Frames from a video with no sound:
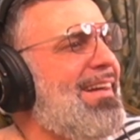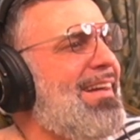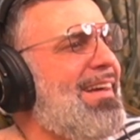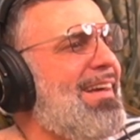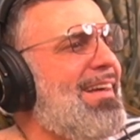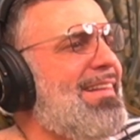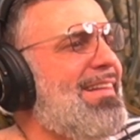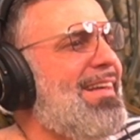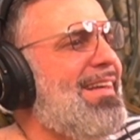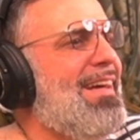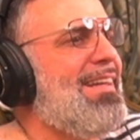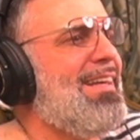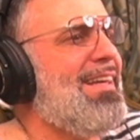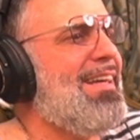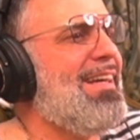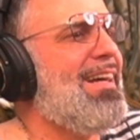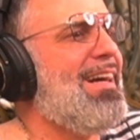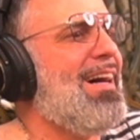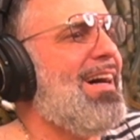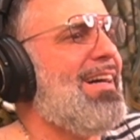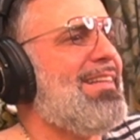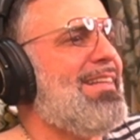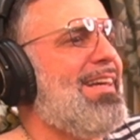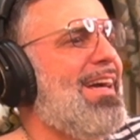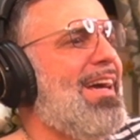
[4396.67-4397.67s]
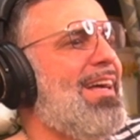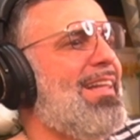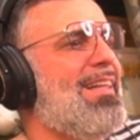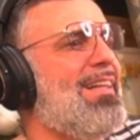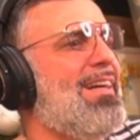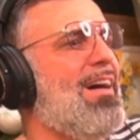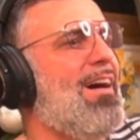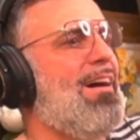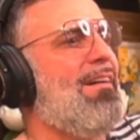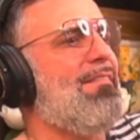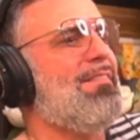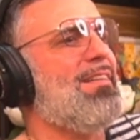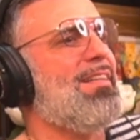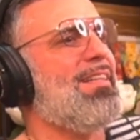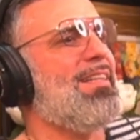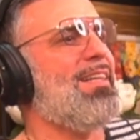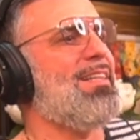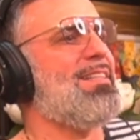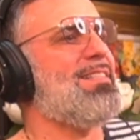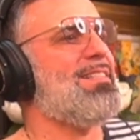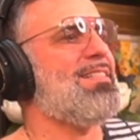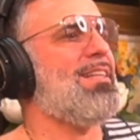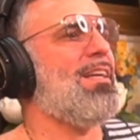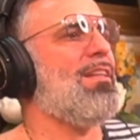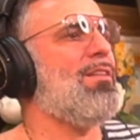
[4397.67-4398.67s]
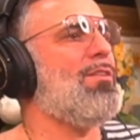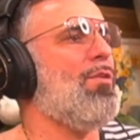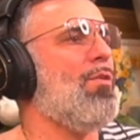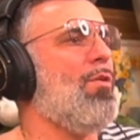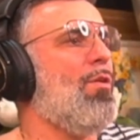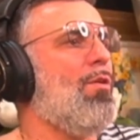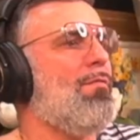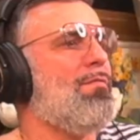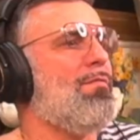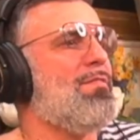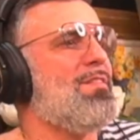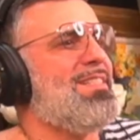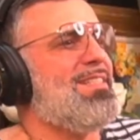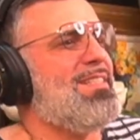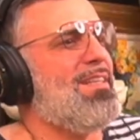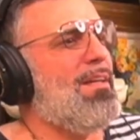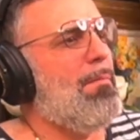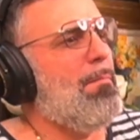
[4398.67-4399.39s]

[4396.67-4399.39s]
and then he got handcuffed and said to Officer